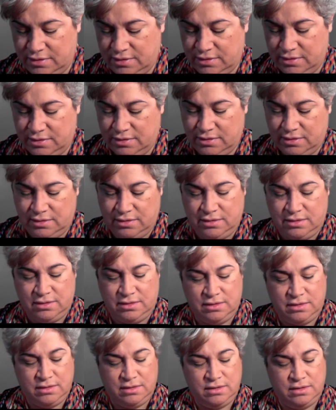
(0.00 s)

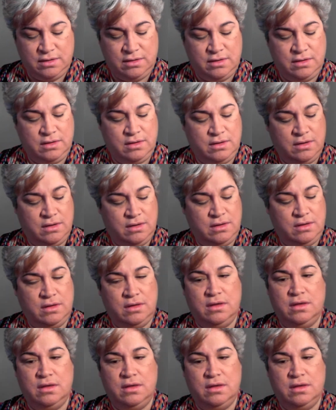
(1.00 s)
[no speech]